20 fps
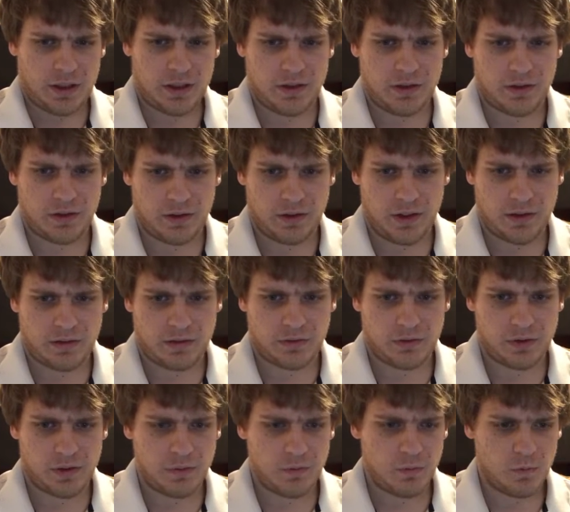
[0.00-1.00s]
So that's
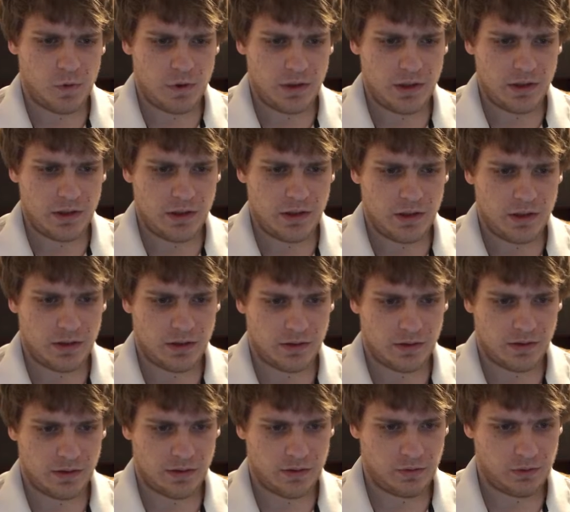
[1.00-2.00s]
frame 1.
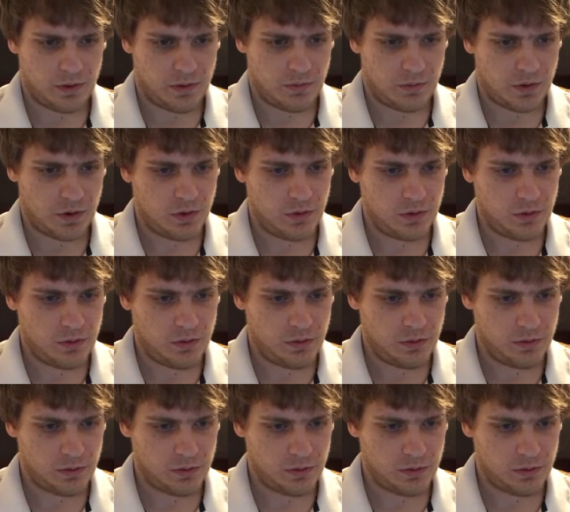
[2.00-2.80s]
This is frame 2.